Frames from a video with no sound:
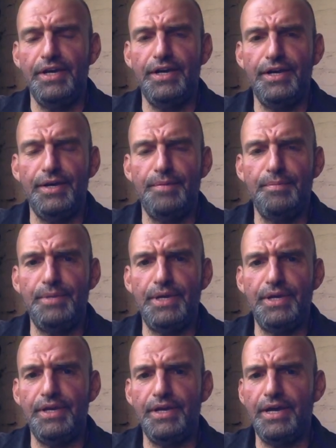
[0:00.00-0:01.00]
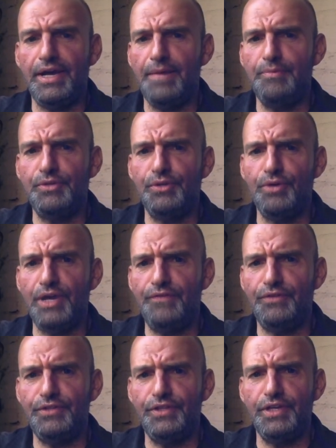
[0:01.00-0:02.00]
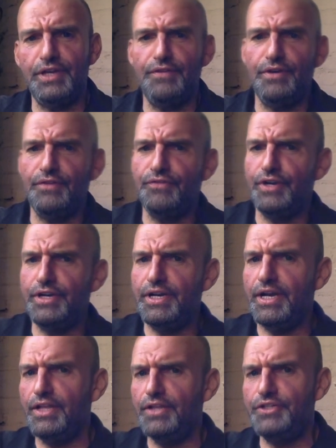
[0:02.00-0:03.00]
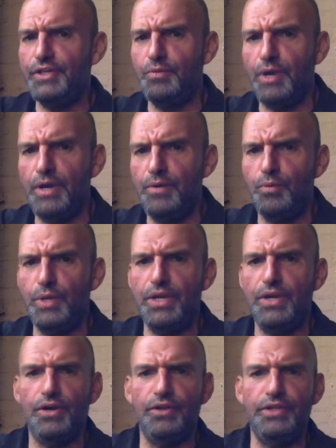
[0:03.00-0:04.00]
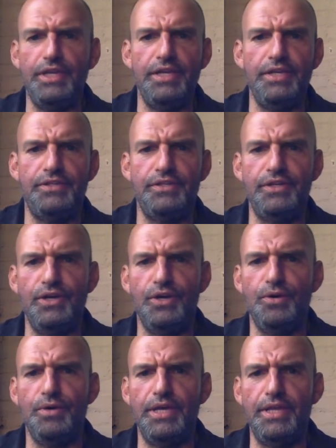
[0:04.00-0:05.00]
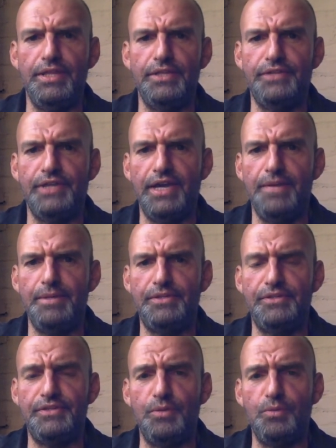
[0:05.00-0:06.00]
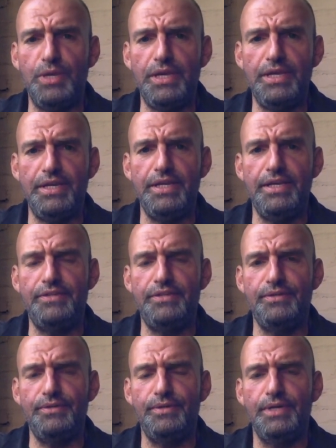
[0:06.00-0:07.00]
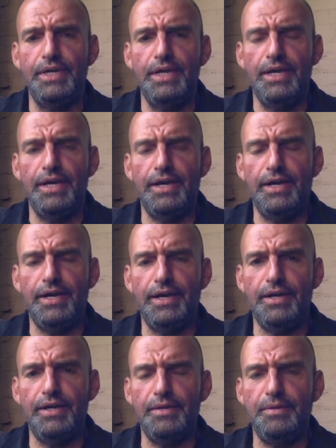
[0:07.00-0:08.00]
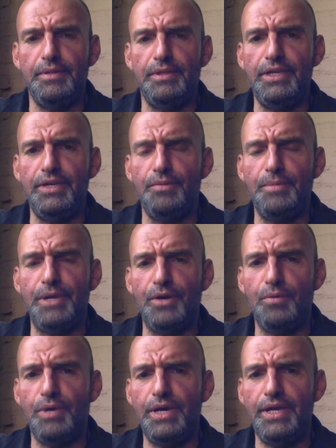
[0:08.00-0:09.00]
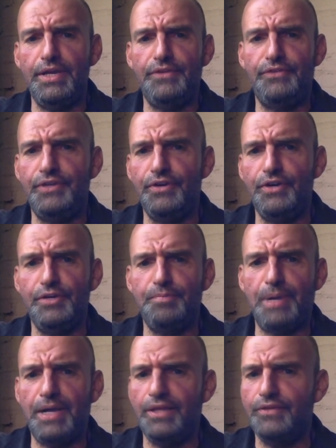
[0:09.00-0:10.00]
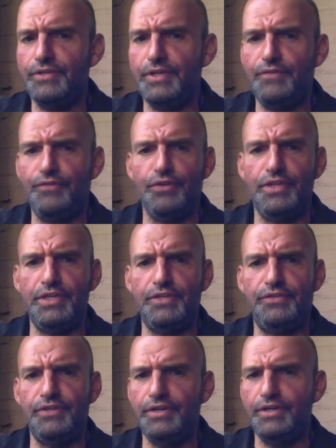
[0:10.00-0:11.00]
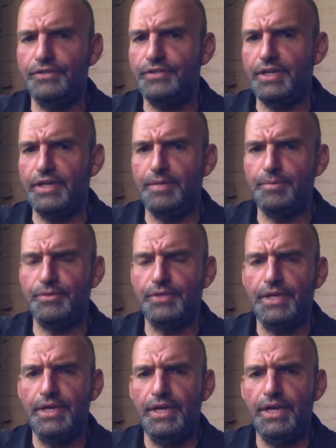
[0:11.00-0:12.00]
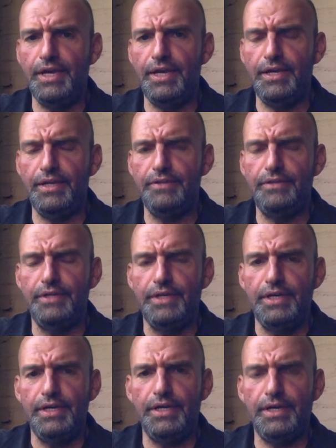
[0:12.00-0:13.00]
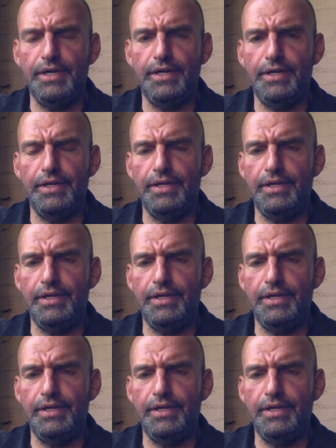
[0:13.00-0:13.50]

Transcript: um, I'm so grateful to the governor for acknowledging what we all need to know in this time is, that we need to. Uh, legal marijuana is serious policy for these serious times. And uh,